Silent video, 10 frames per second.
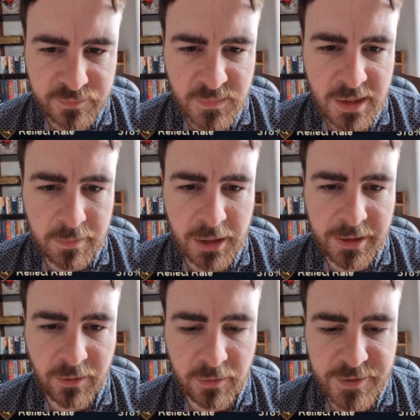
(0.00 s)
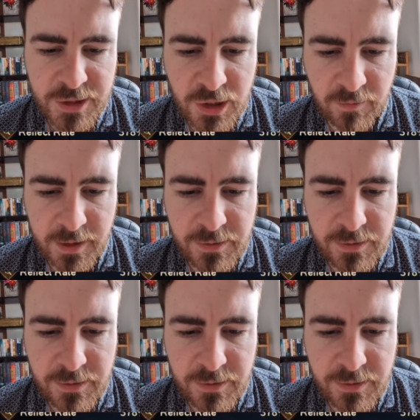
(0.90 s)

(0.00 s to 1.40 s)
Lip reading: And applying all of this corrode,